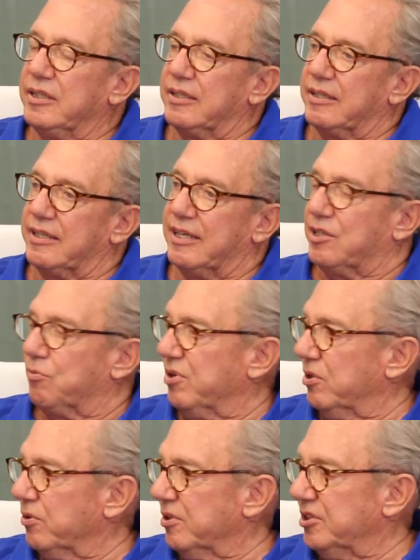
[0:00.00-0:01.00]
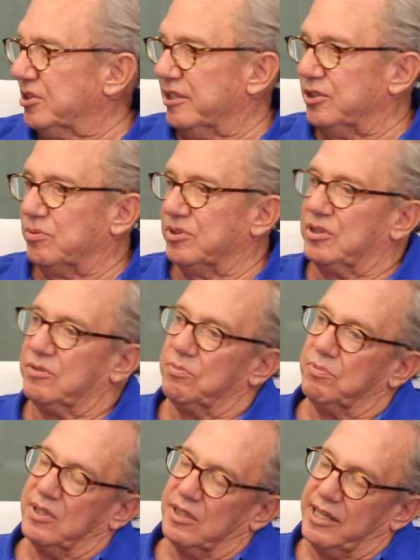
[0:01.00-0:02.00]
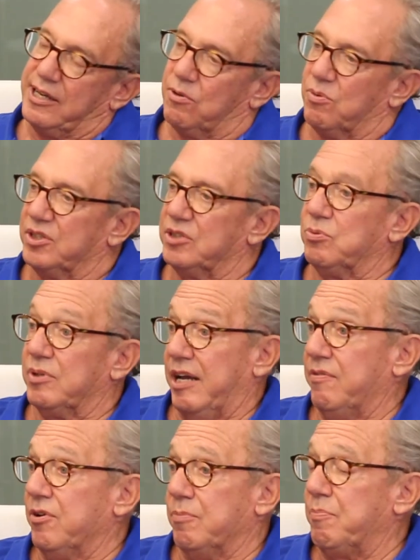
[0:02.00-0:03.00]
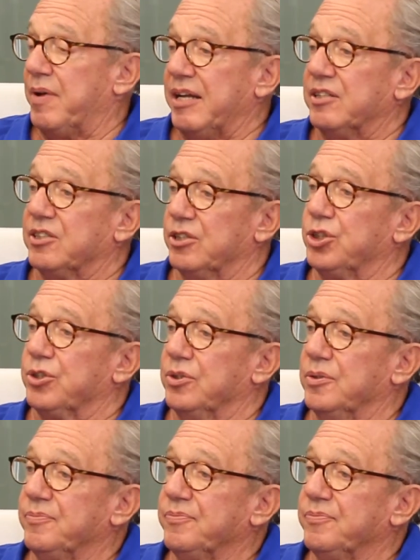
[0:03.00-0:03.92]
get the real early stage ones. The later ones will have their patents issued.